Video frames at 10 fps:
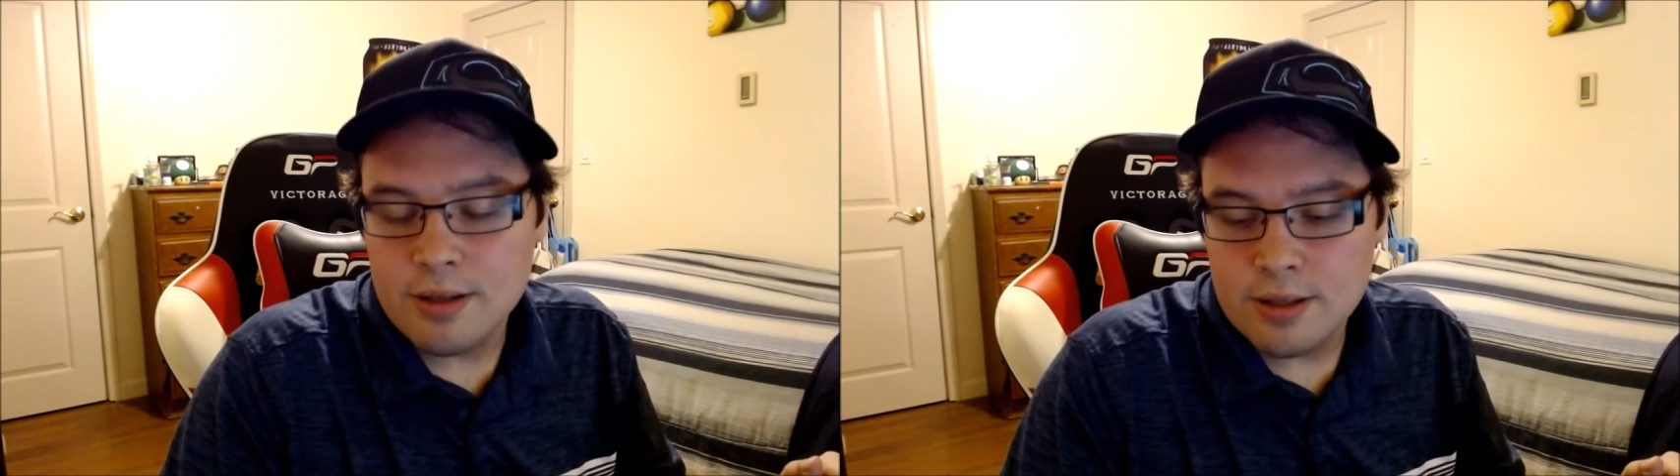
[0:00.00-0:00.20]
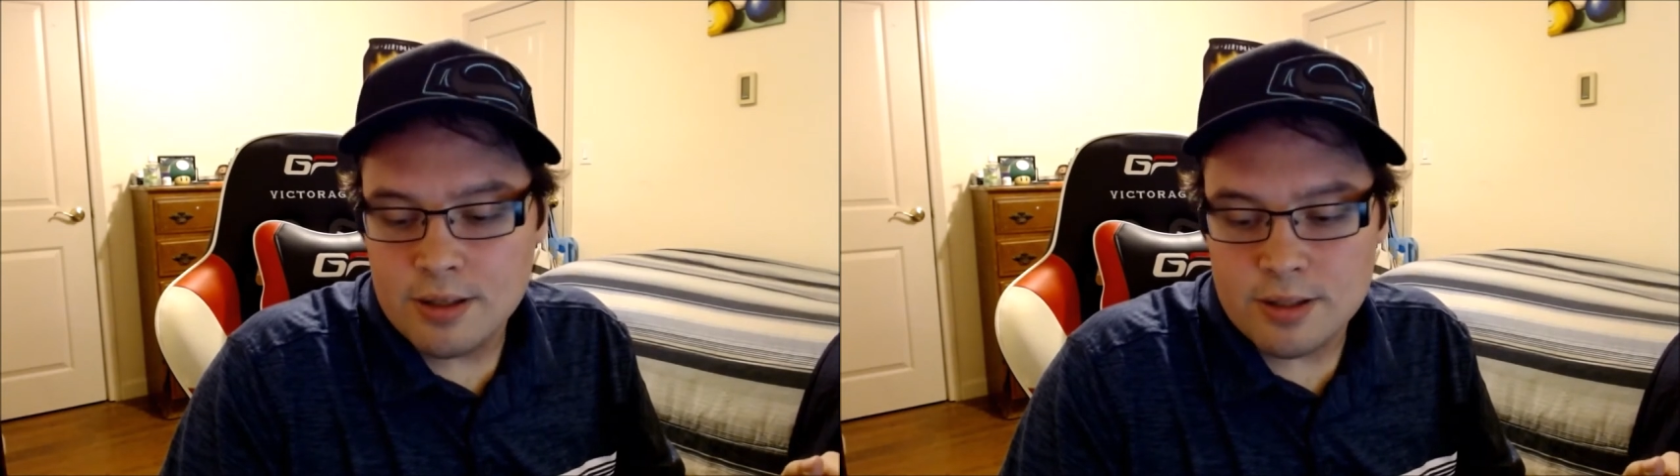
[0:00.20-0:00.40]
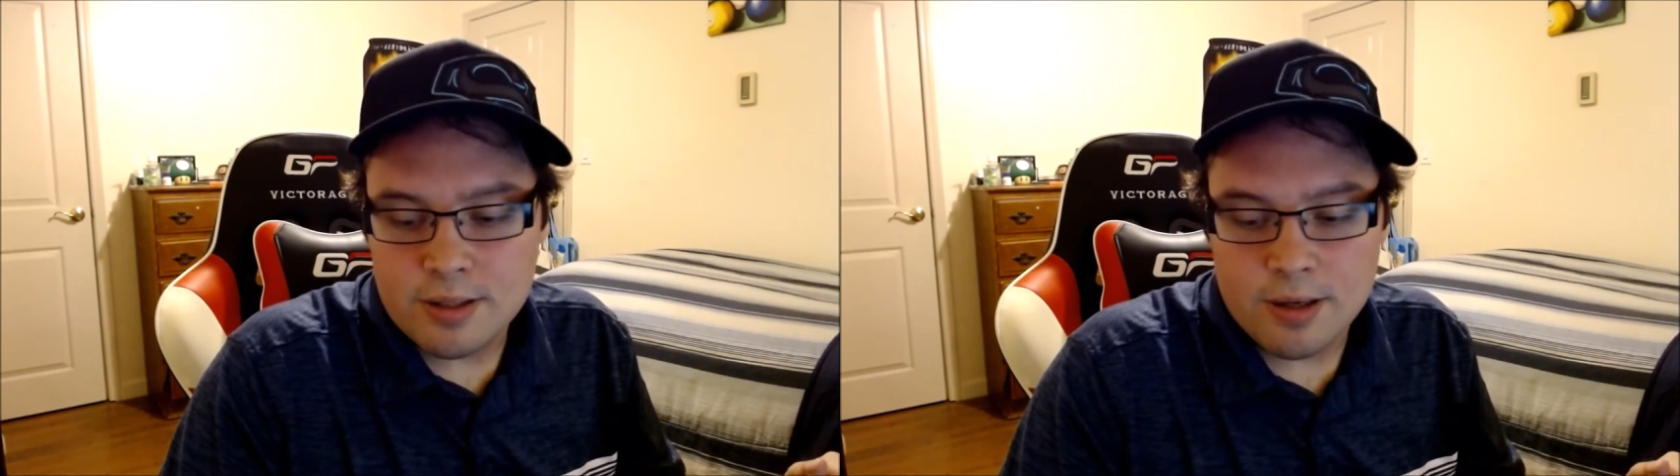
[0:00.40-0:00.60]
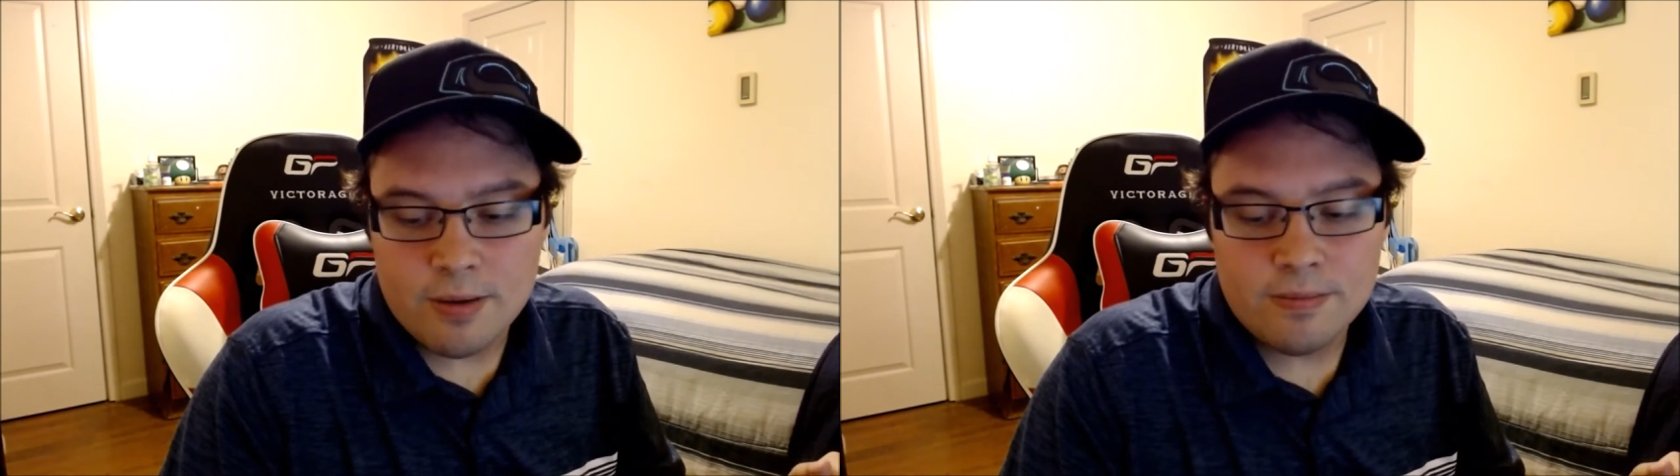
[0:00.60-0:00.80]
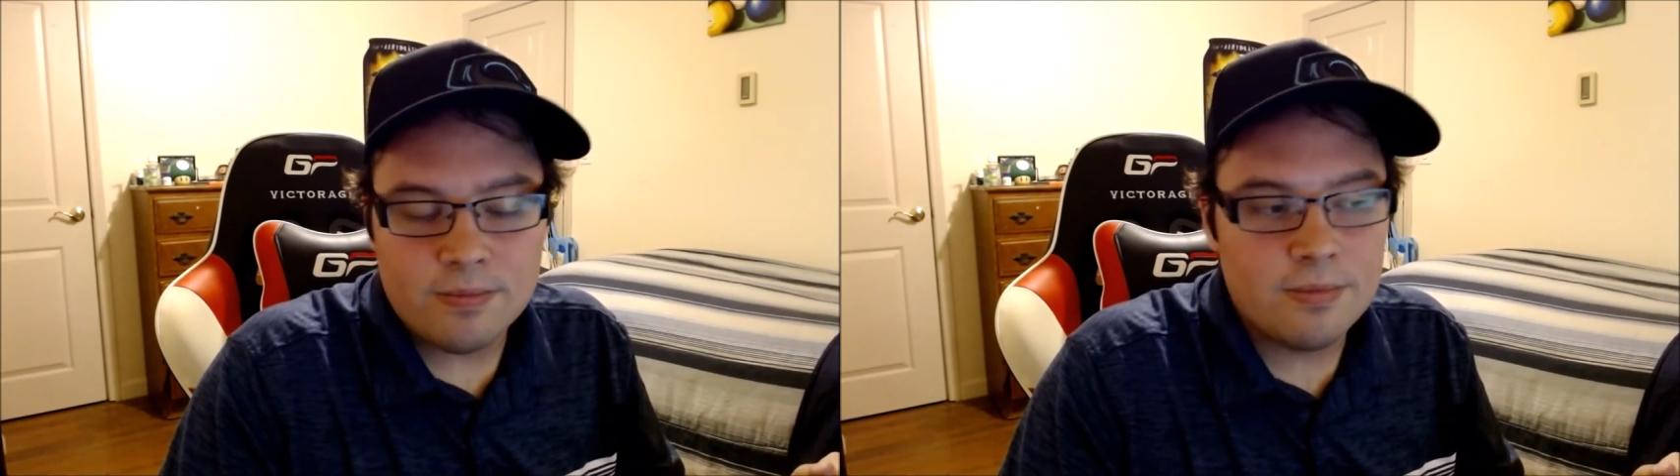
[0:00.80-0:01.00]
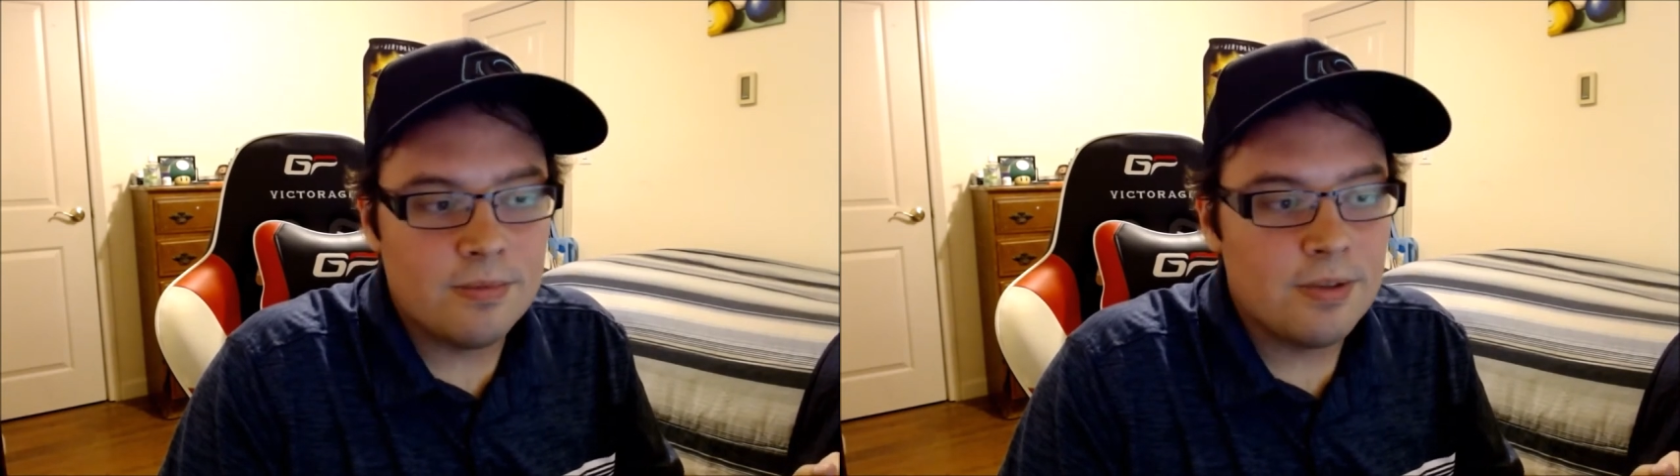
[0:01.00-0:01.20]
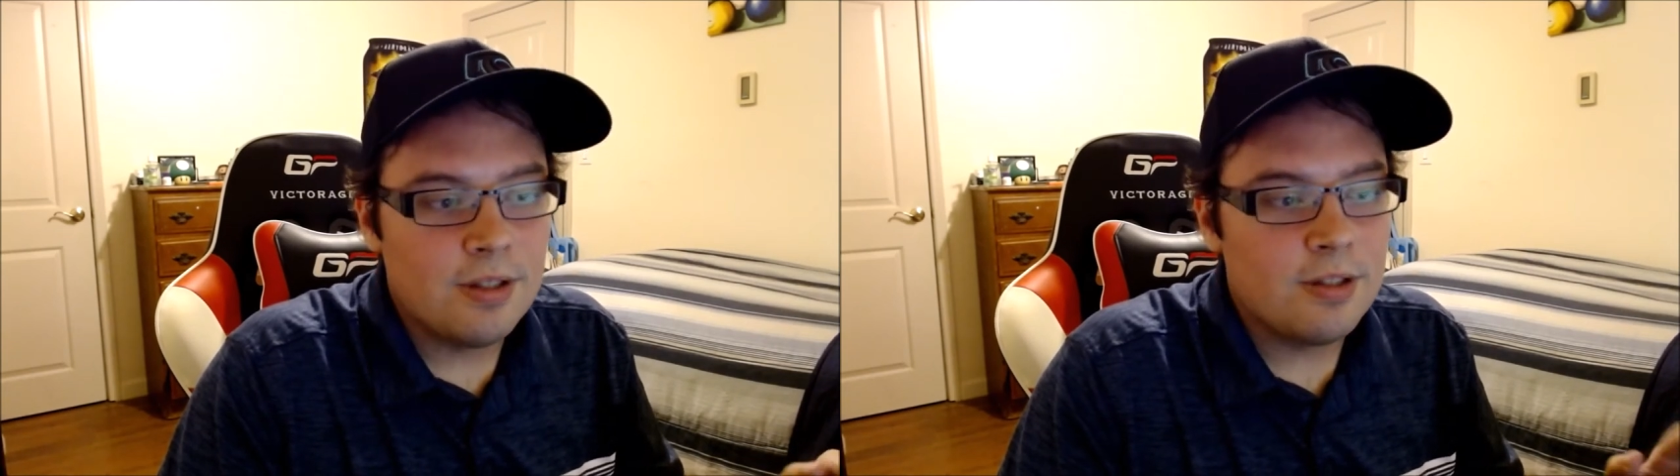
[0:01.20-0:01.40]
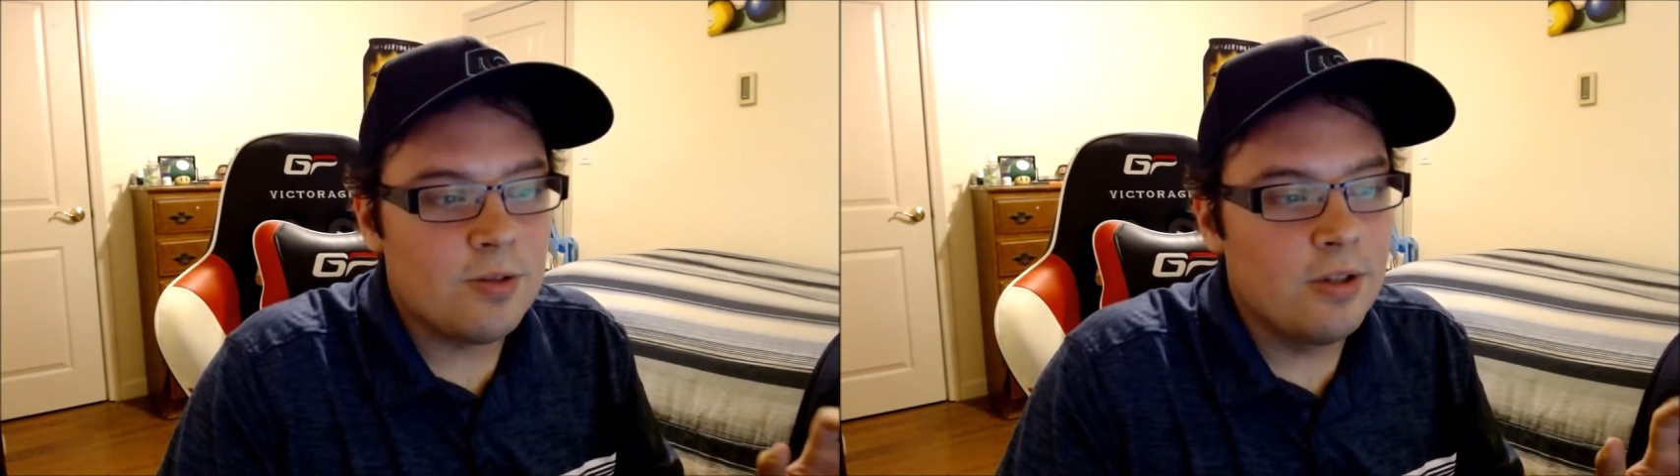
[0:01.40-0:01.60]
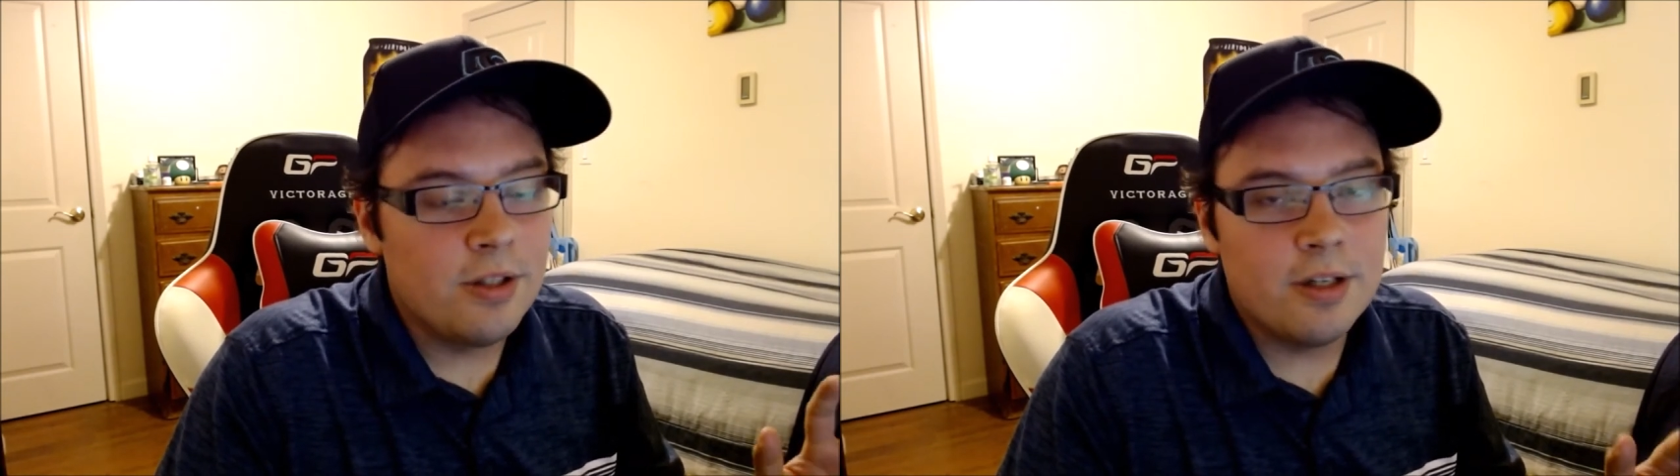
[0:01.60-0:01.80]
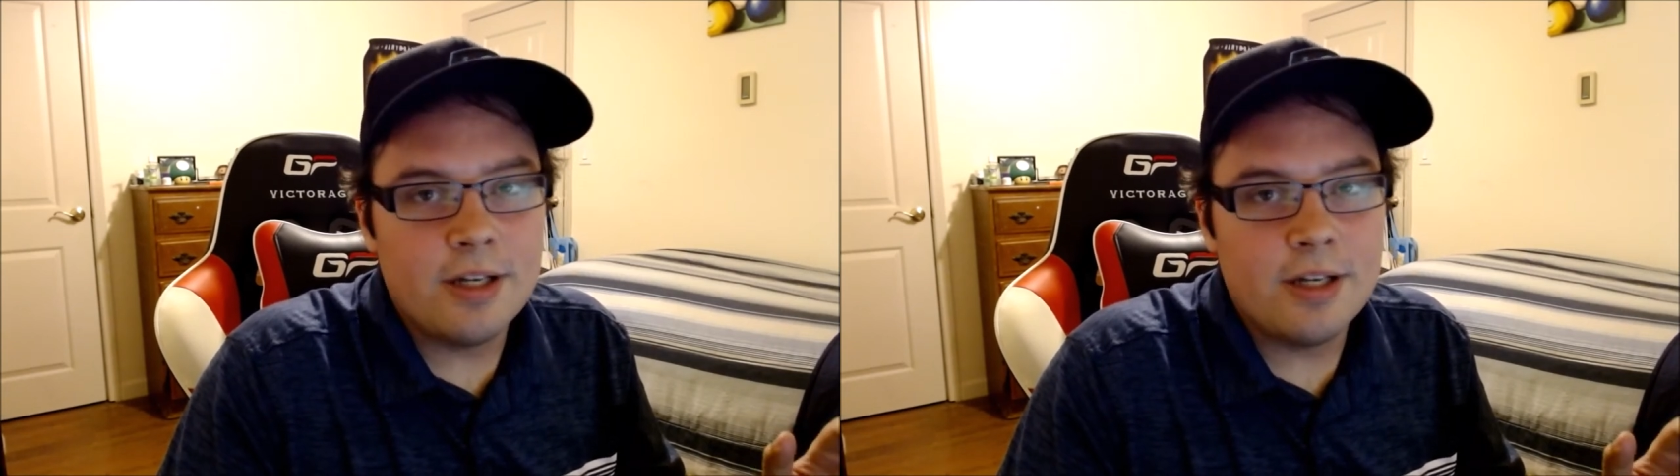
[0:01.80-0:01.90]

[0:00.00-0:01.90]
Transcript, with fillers: So it's really good to